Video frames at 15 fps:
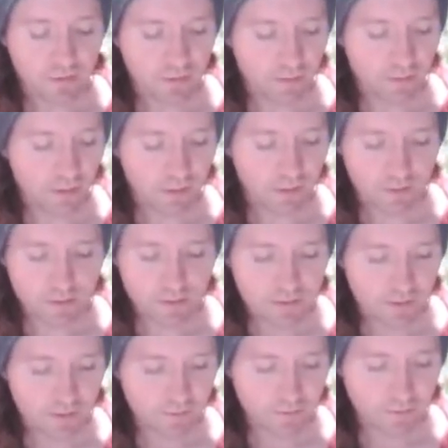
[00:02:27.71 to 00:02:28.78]
knowledge
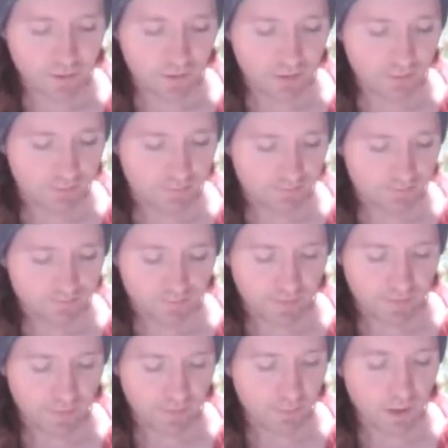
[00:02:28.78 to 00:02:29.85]
of
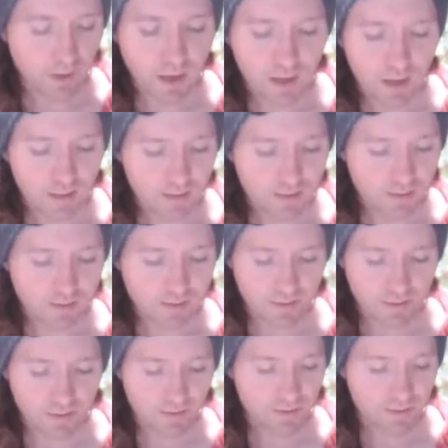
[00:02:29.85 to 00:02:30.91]
rocks
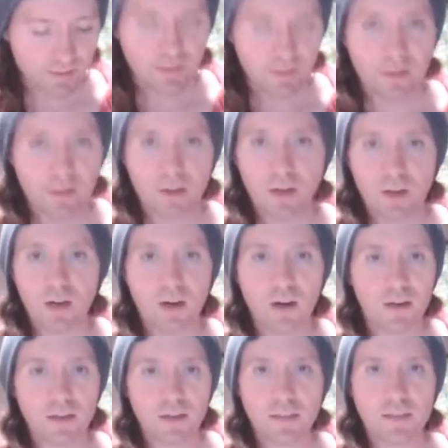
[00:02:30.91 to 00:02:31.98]
and
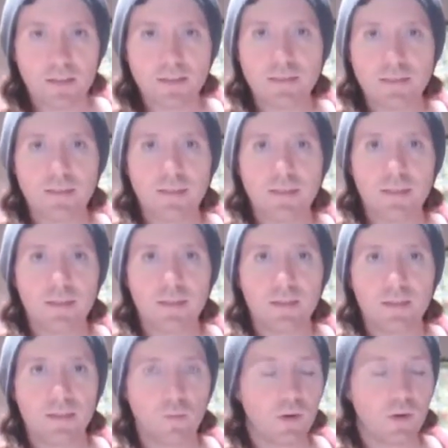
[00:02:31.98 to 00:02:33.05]
hardness,
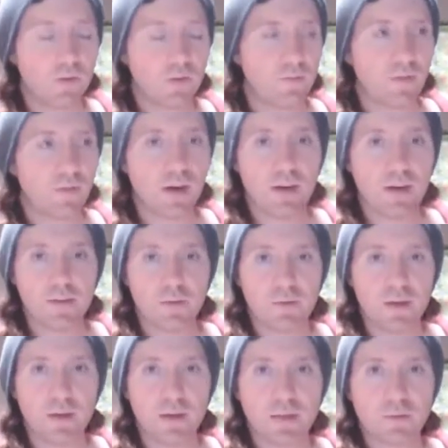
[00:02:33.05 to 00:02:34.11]
where to find
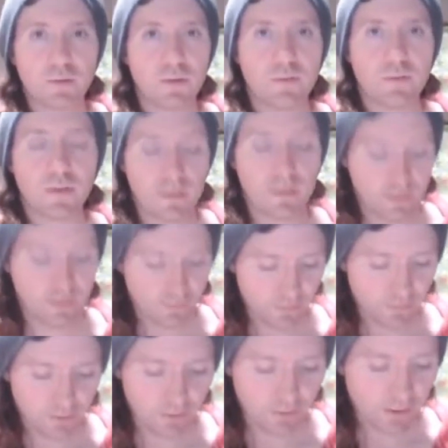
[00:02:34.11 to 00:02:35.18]
rocks, where to find
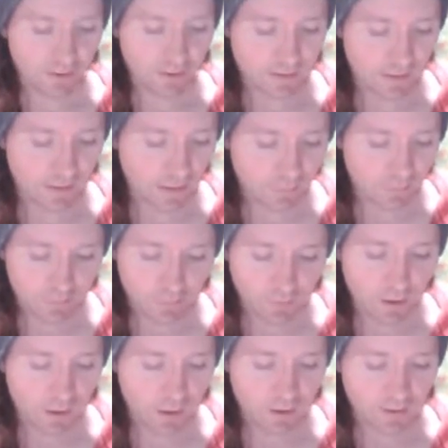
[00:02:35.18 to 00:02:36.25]
the right type of
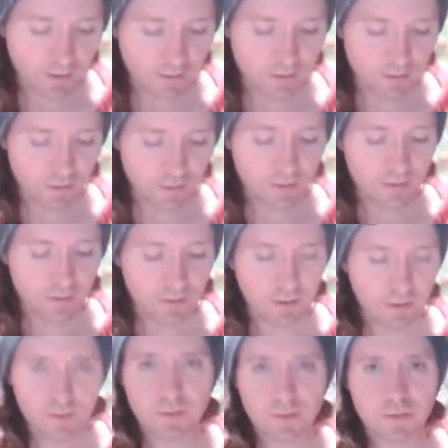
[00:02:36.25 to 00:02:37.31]
rocks,
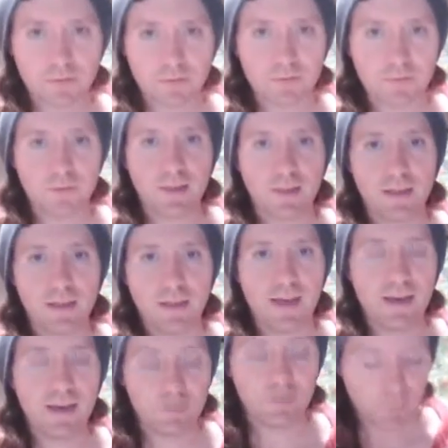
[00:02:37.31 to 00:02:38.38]
knowledge of
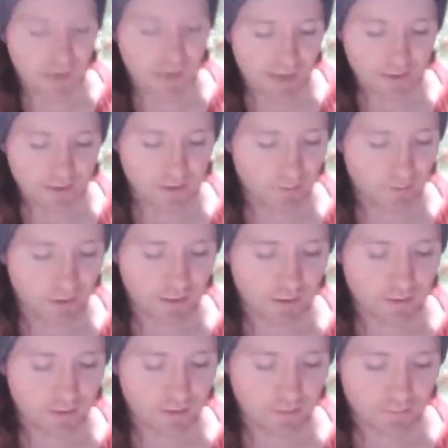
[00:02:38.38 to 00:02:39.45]
how to bash the
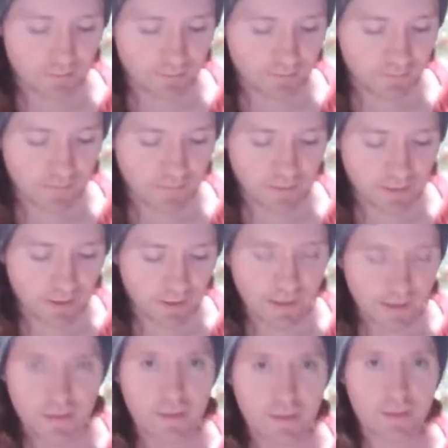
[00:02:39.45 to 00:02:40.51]
rocks
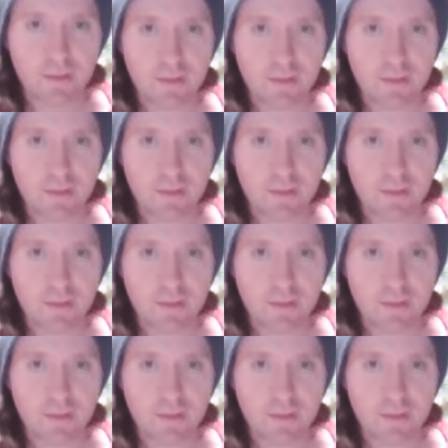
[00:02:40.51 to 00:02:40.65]
together,